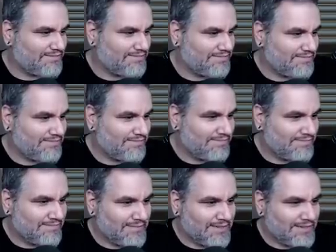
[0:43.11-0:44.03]
Oh, I
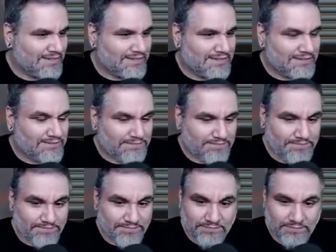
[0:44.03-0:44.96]
thought that was
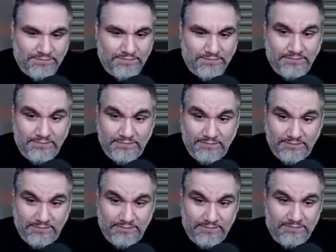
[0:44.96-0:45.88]
the machine that
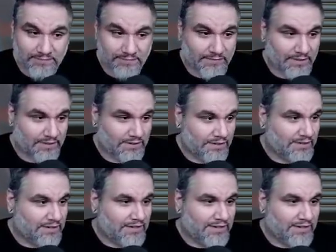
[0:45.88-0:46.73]
Tappy to make the guy...